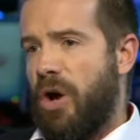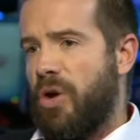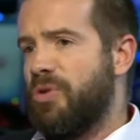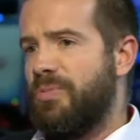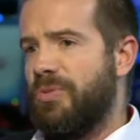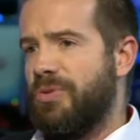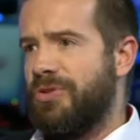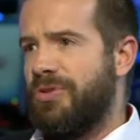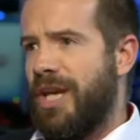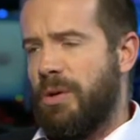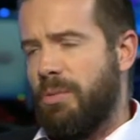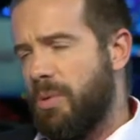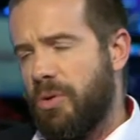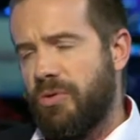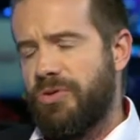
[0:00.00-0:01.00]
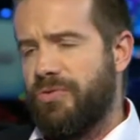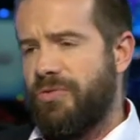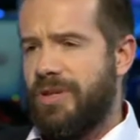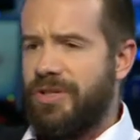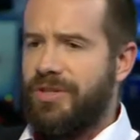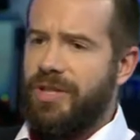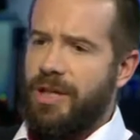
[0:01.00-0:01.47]
Osborne saying we want to
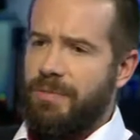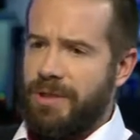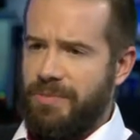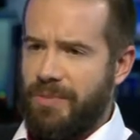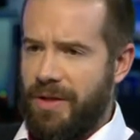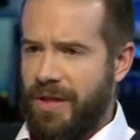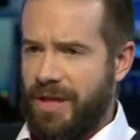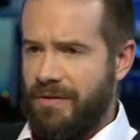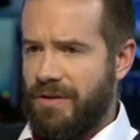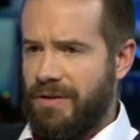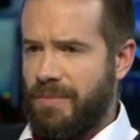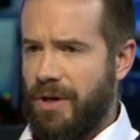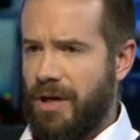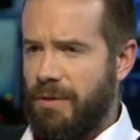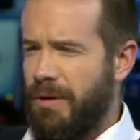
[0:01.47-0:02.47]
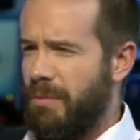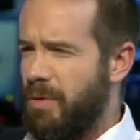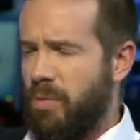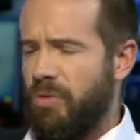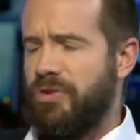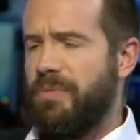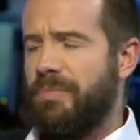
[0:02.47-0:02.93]
run a surplus by the end of this parliament and we
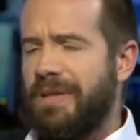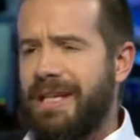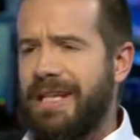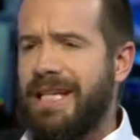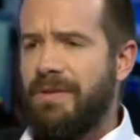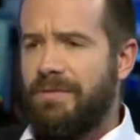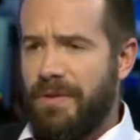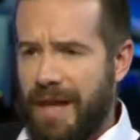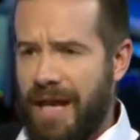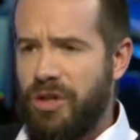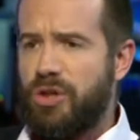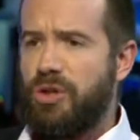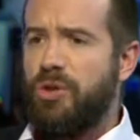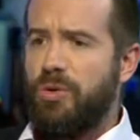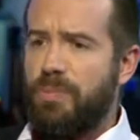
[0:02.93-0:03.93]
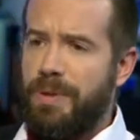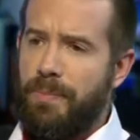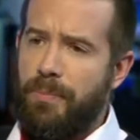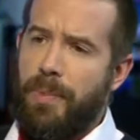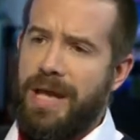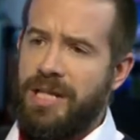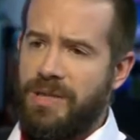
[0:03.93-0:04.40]
want to believe that that should be
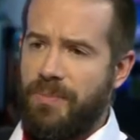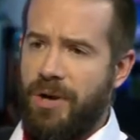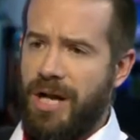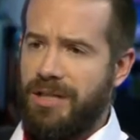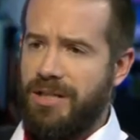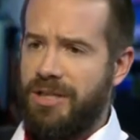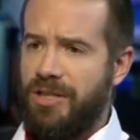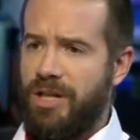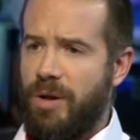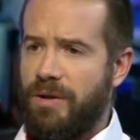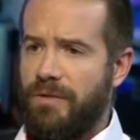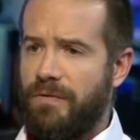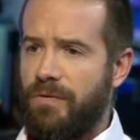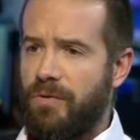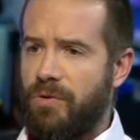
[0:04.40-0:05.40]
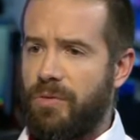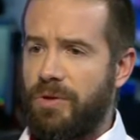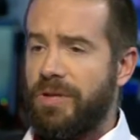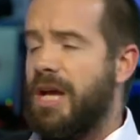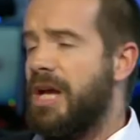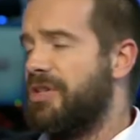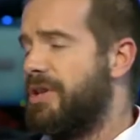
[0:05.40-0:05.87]
best practice going forward,
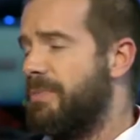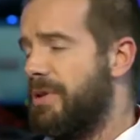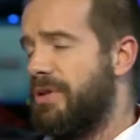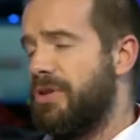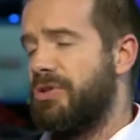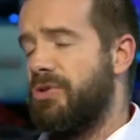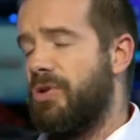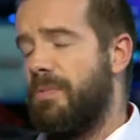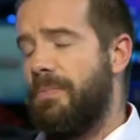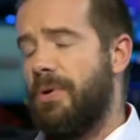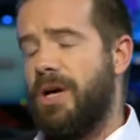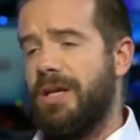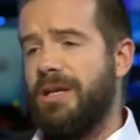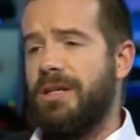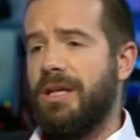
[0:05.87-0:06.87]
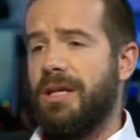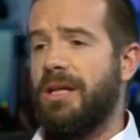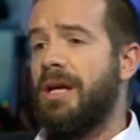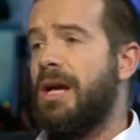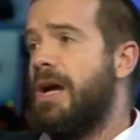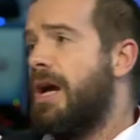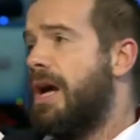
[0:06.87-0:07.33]
something that's that. not binding.
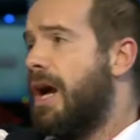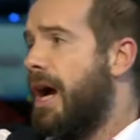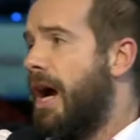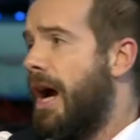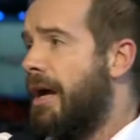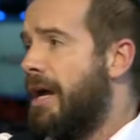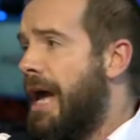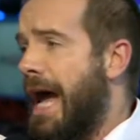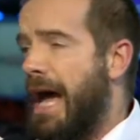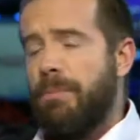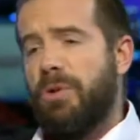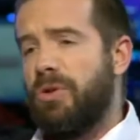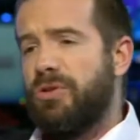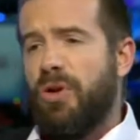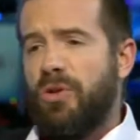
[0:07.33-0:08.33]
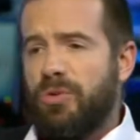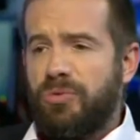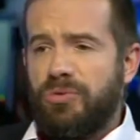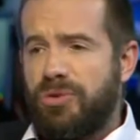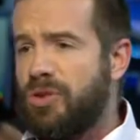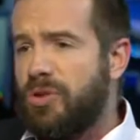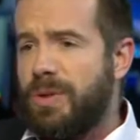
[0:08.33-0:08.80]
Uh, and McDonnell
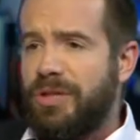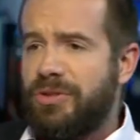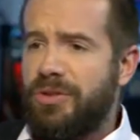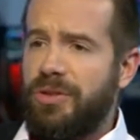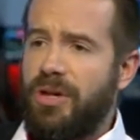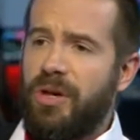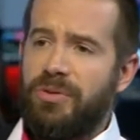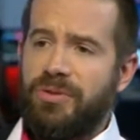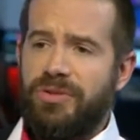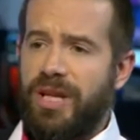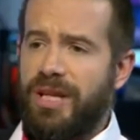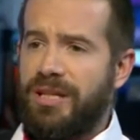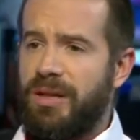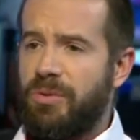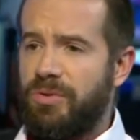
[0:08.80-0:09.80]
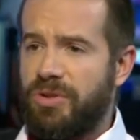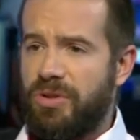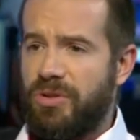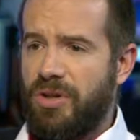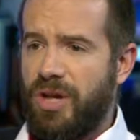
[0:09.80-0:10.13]
two weeks ago said it was a good